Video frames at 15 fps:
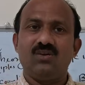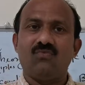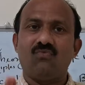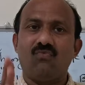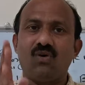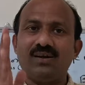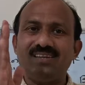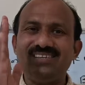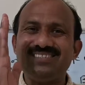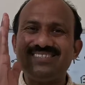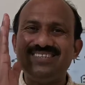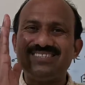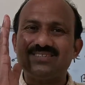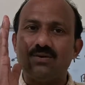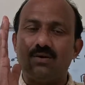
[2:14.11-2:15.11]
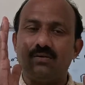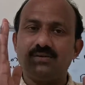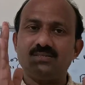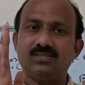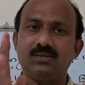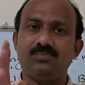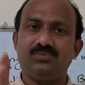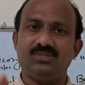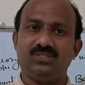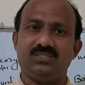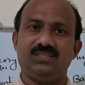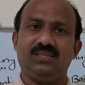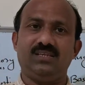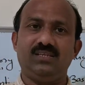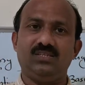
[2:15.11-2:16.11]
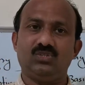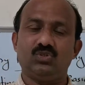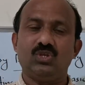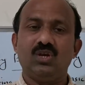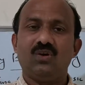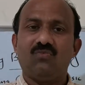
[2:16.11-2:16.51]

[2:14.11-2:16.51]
What is this concept says?